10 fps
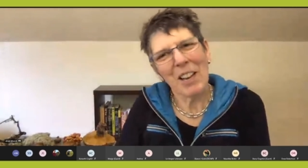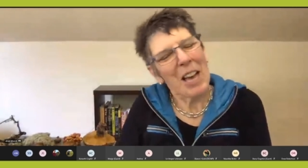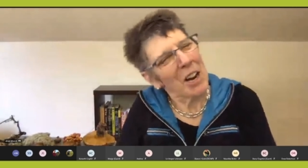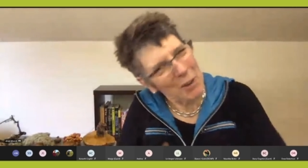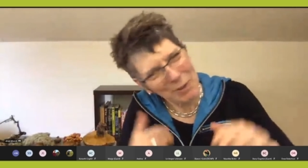
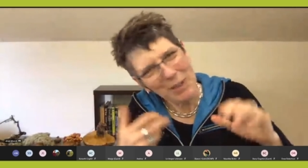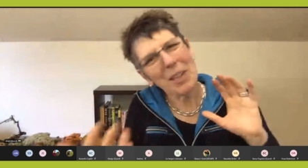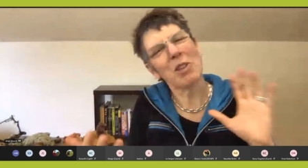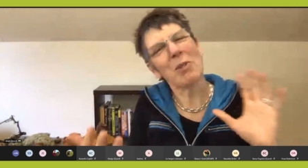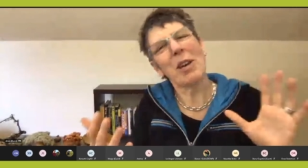And I often
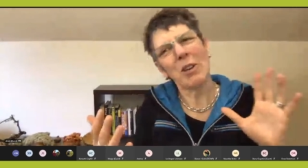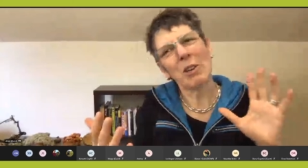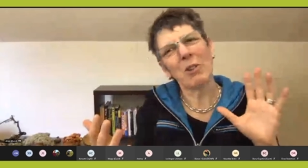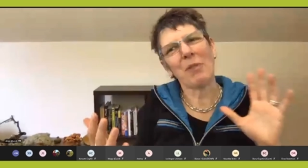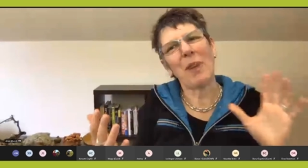think to our
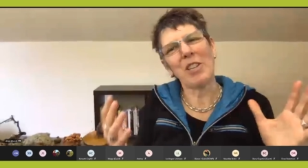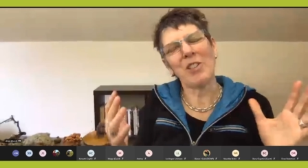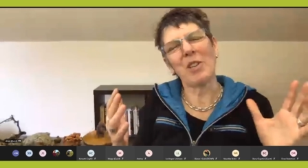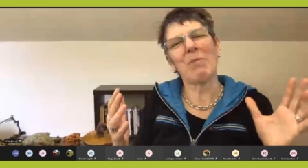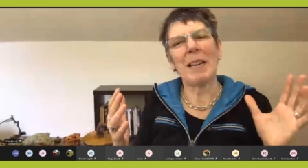
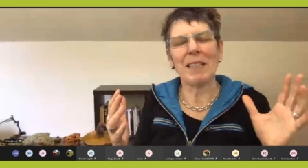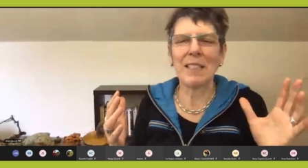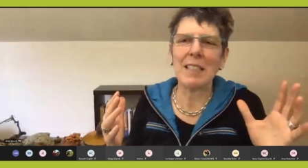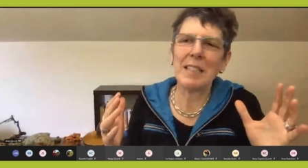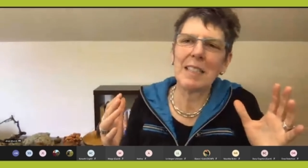conservation
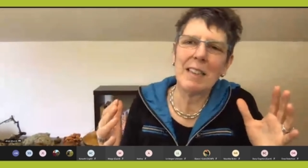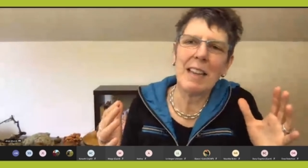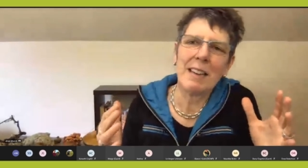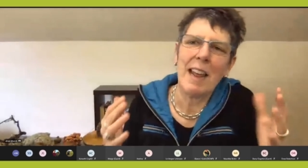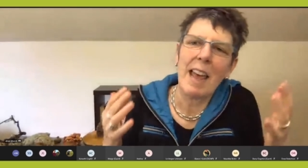practices and,
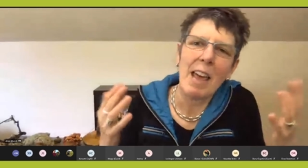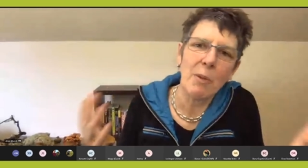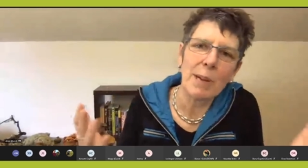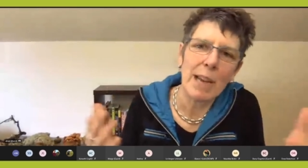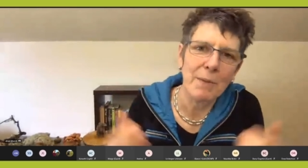and
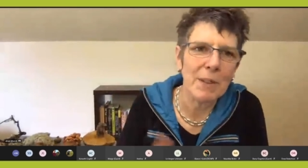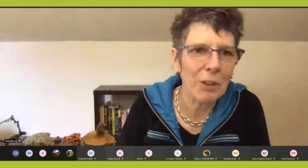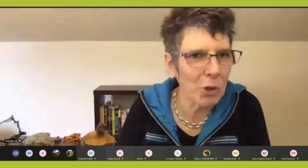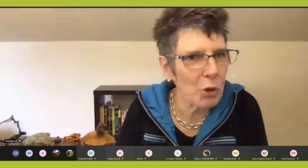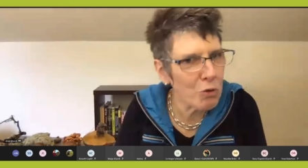how we have
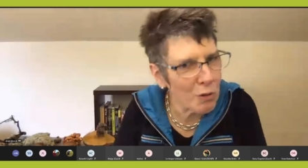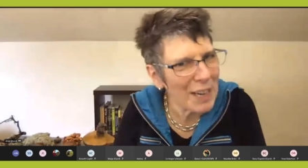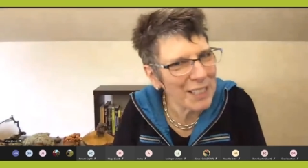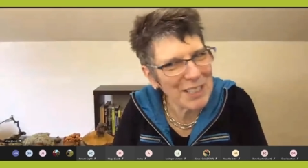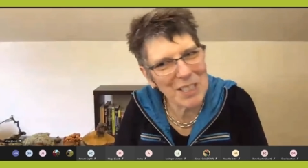things called
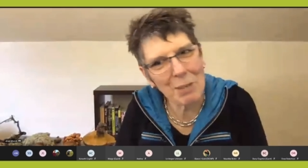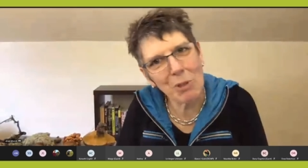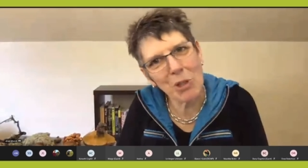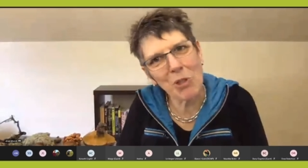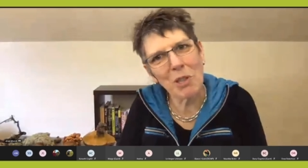red lists.
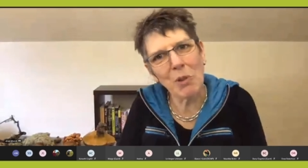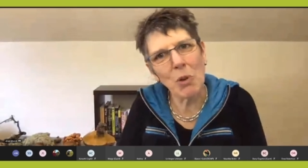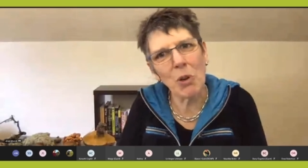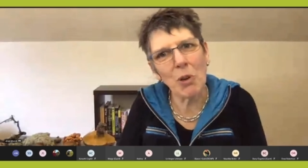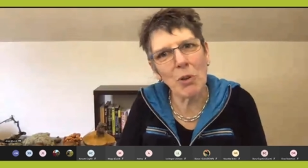I'm sure you've
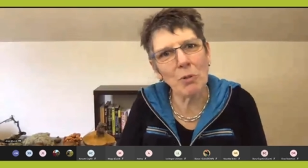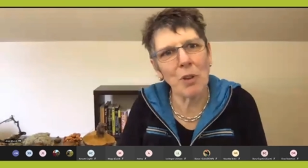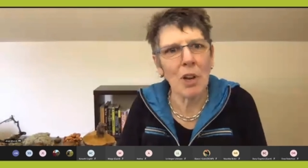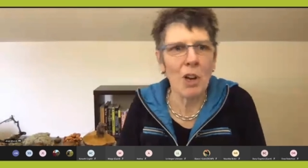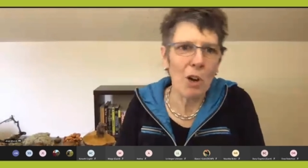all heard of,
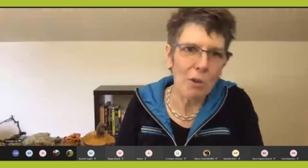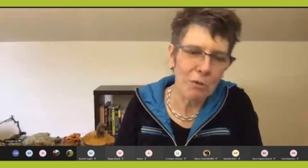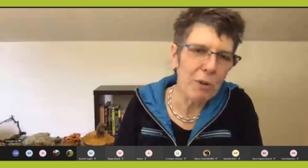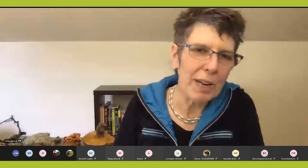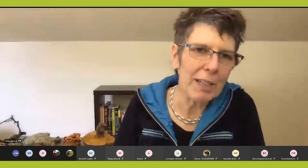
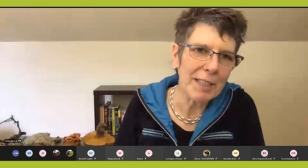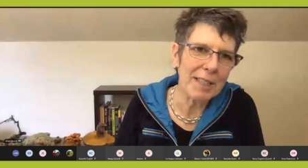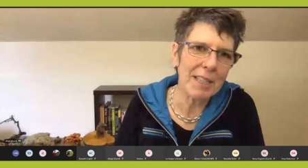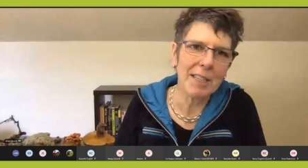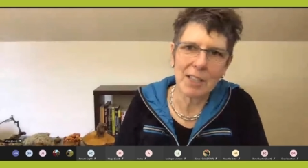of red
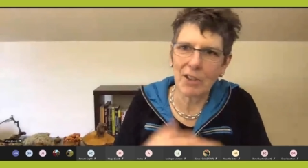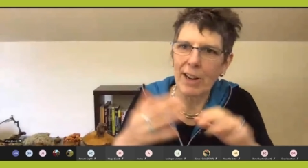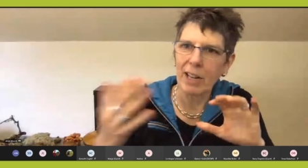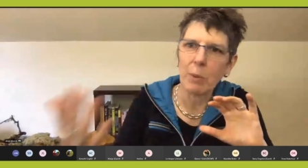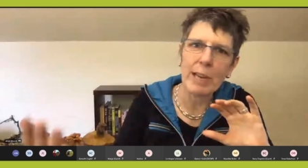lists. In
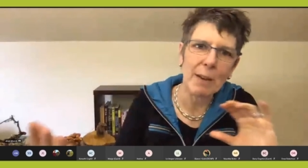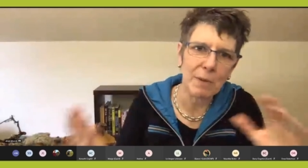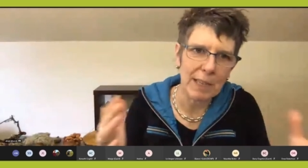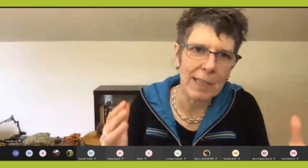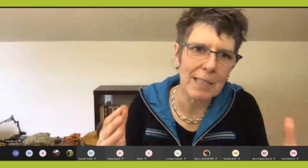Australia, we have
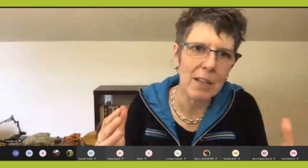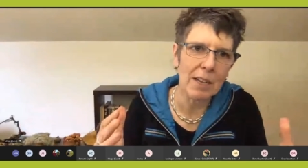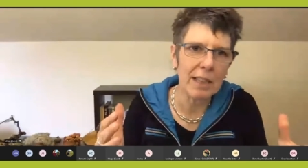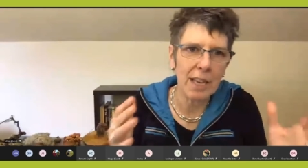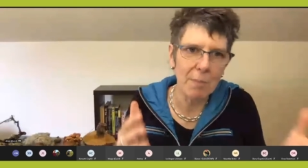things
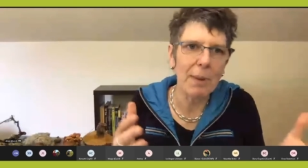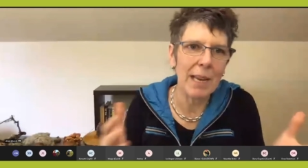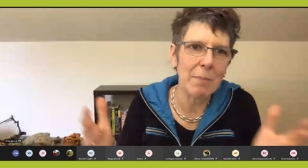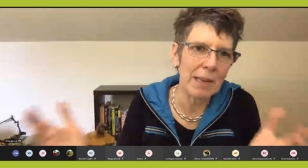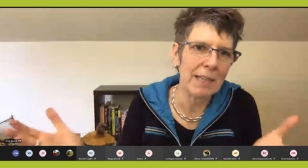like the
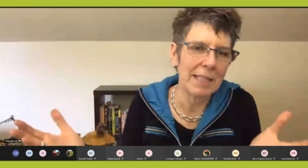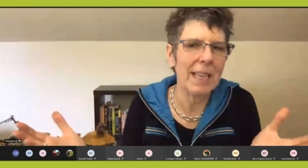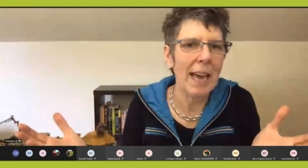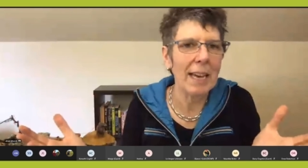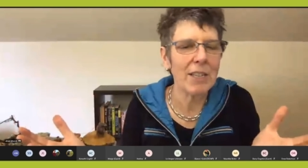
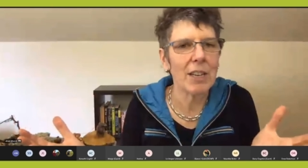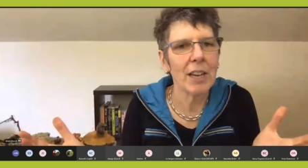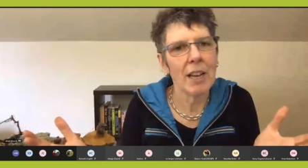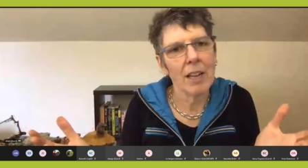EPBC Act,